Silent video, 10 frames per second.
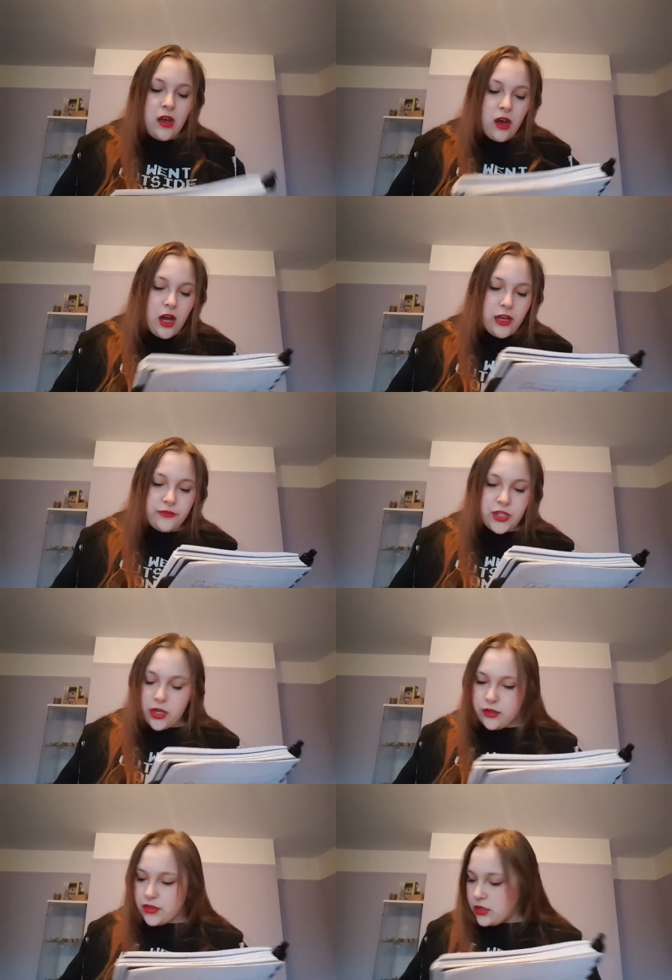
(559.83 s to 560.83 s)
I have
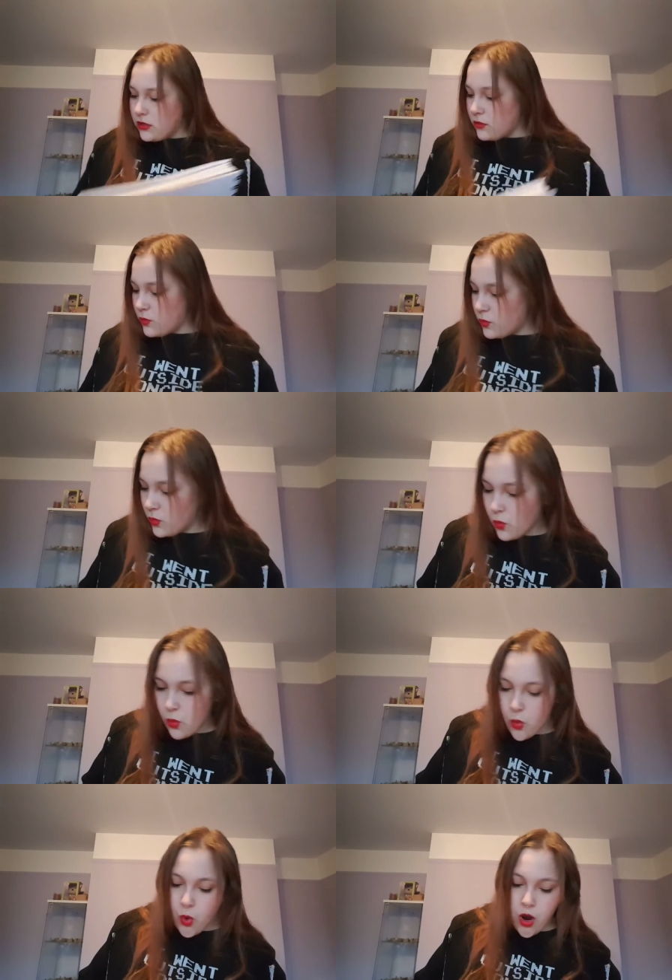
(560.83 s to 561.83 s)

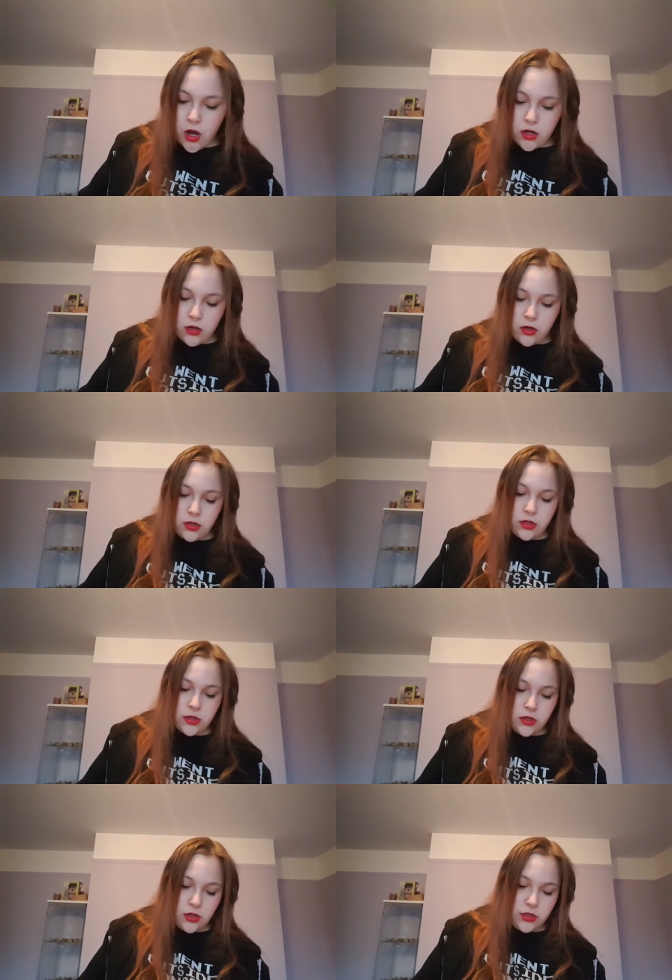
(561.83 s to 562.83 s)
chosen 1,
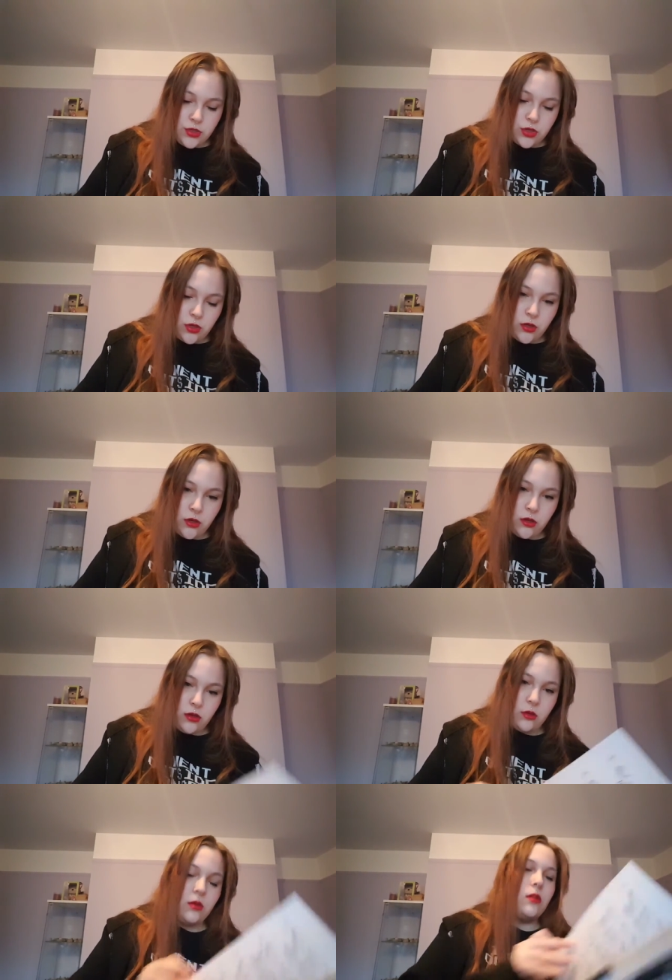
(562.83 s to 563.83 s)

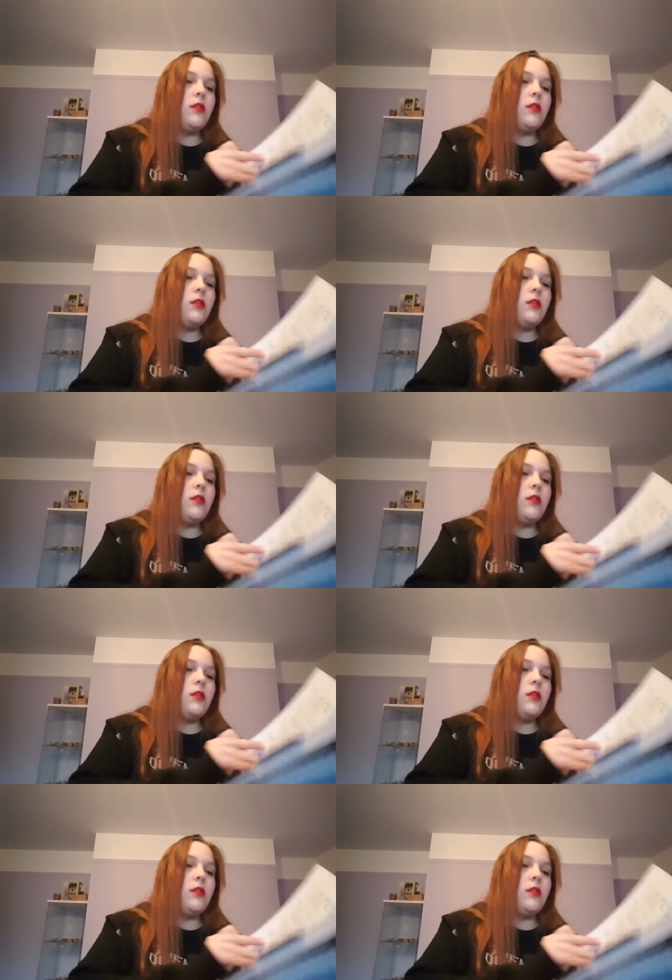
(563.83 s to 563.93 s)
2,